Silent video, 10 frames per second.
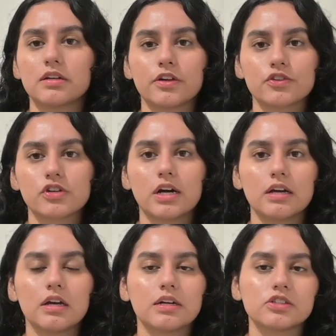another
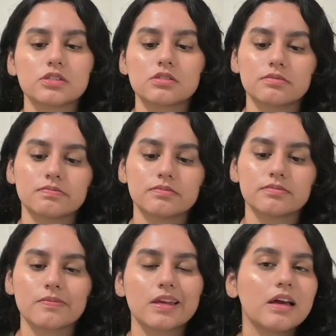try. I
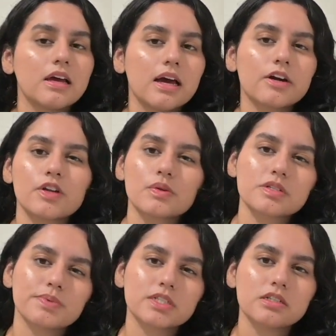don't know,
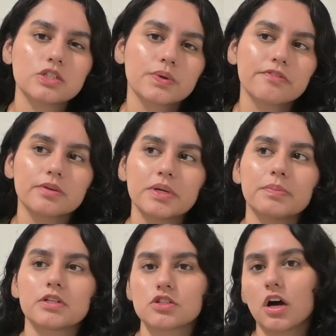this book didn't do it for me,
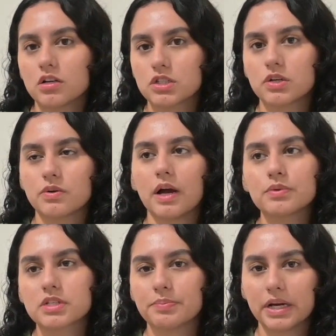but it's also, I
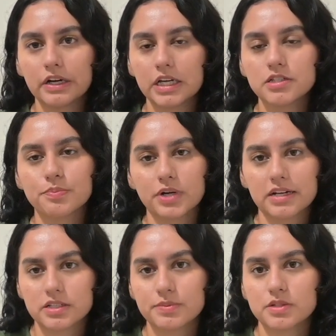was comparing it to
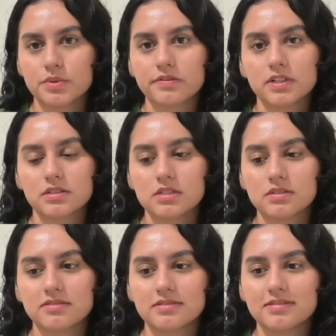Practice Makes Perfect,
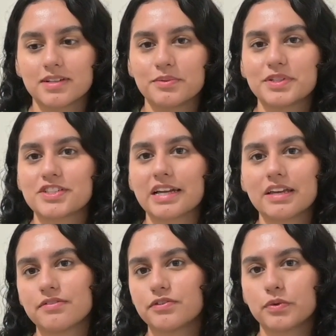which I
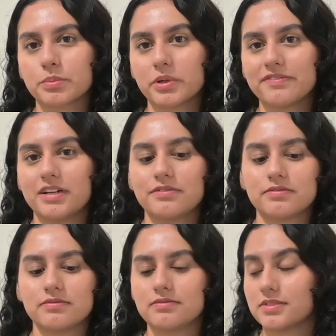gave a 4.5.
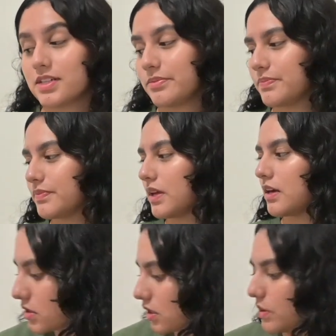
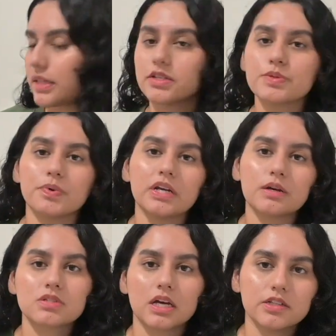So at this point I
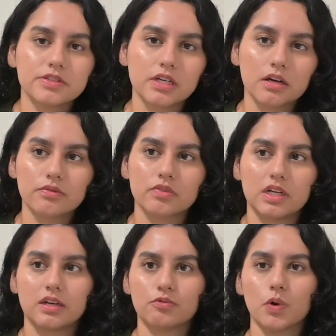was kind of done
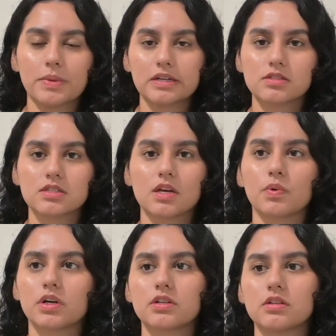reading romance because I
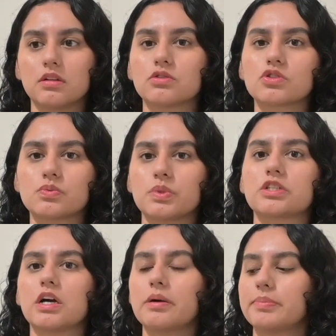wanted a little
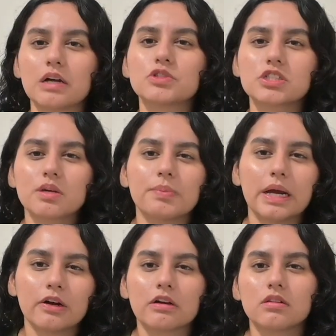switch up. I was just
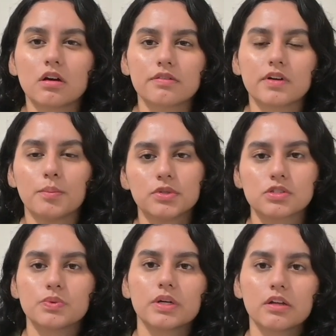comparing a lot of couples
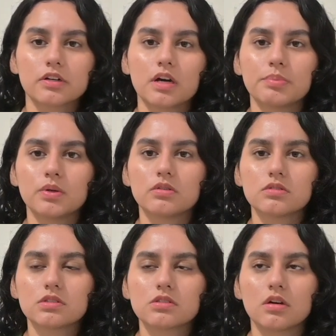to another couple,
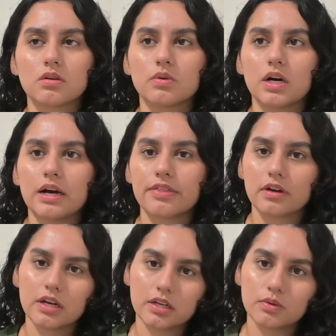so I
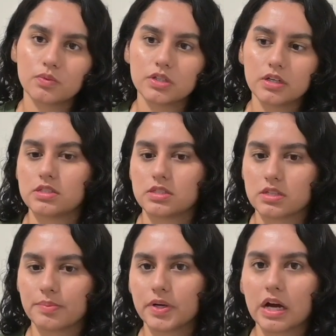thought I would
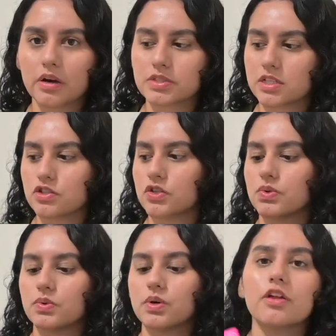skip around and
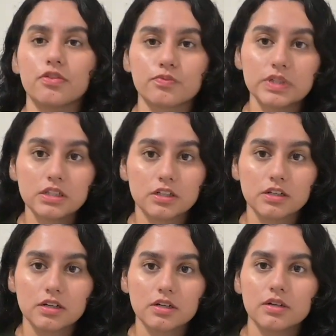do a
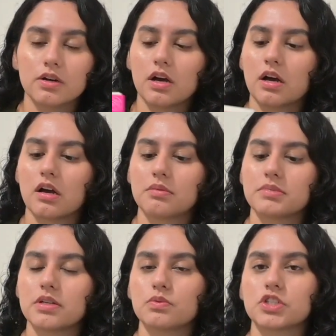thriller,
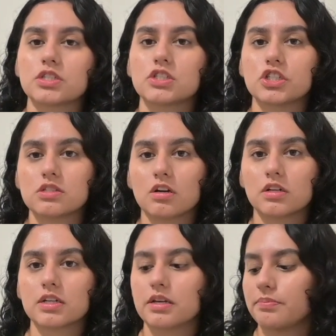which is She
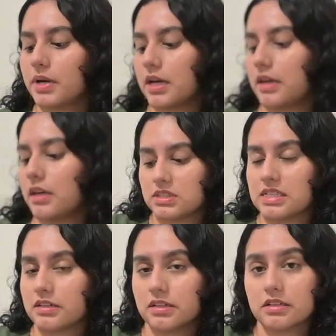Started It by
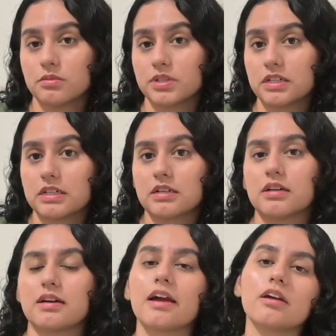Sian Gilbert.
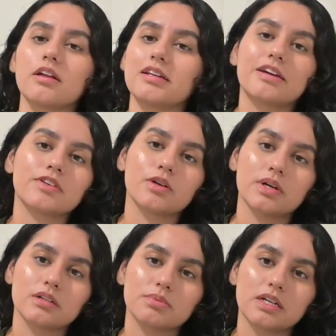I never know
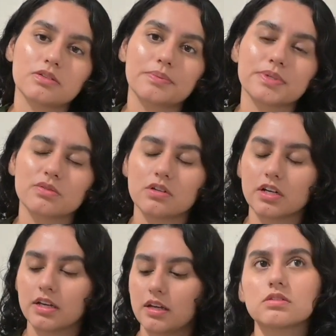how to pronounce, I'm so
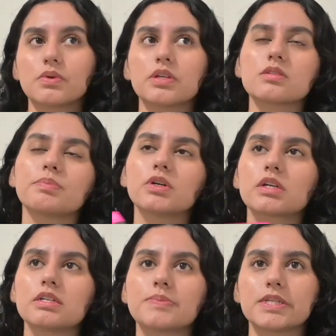sorry. So this
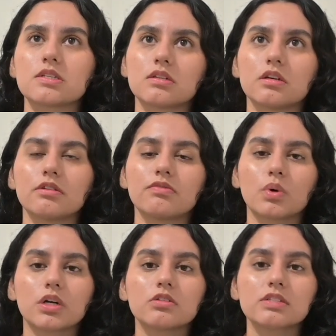book is basically
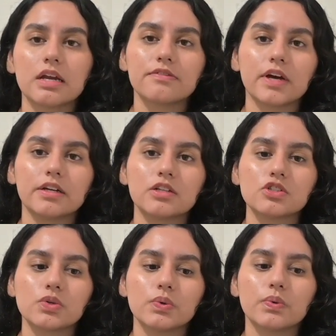4 girls get invited
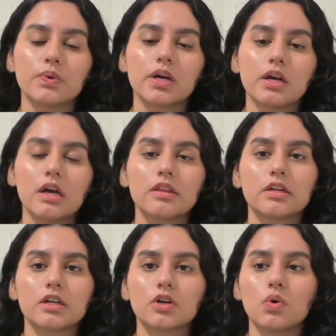to
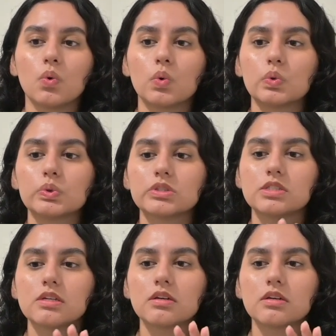their old,